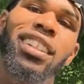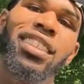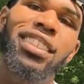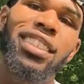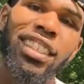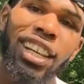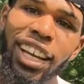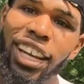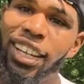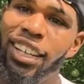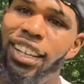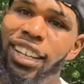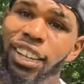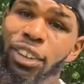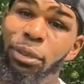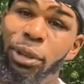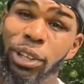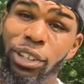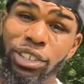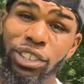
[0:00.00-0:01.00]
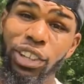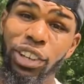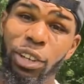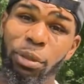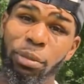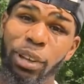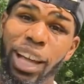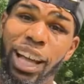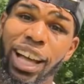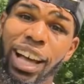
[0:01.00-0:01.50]
Today, we're going to talk
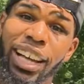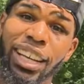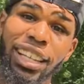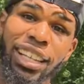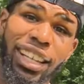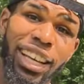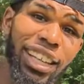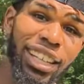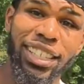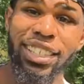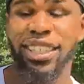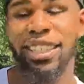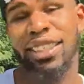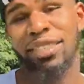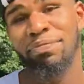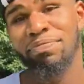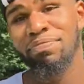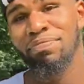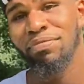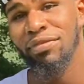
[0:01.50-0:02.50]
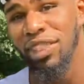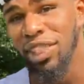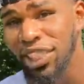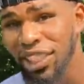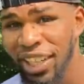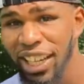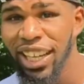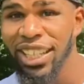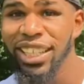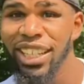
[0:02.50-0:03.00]
about identity.
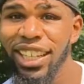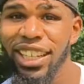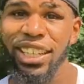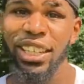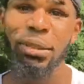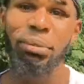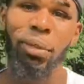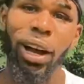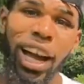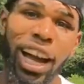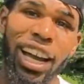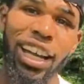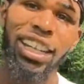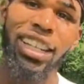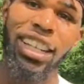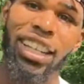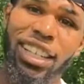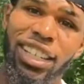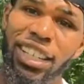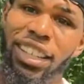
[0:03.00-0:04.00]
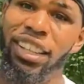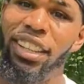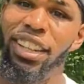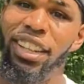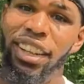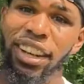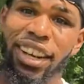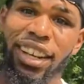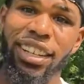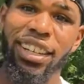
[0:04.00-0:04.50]
Your identity, my identity,
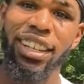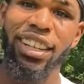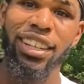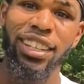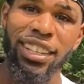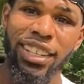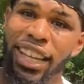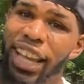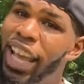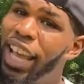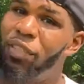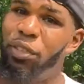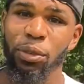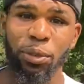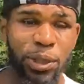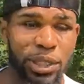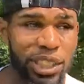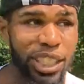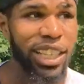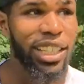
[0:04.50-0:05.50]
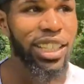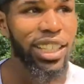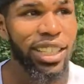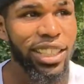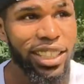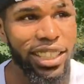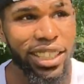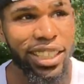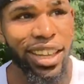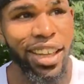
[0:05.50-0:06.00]
their identity, everyone's
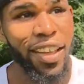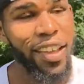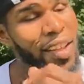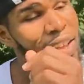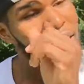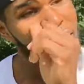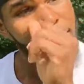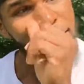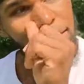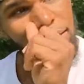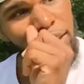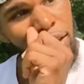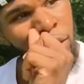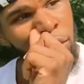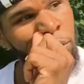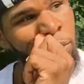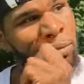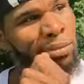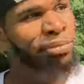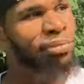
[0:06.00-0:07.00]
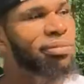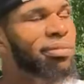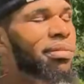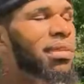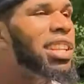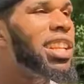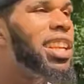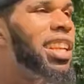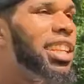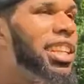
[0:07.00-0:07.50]
identity. So,
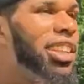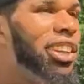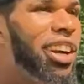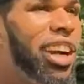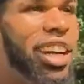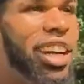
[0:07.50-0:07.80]
your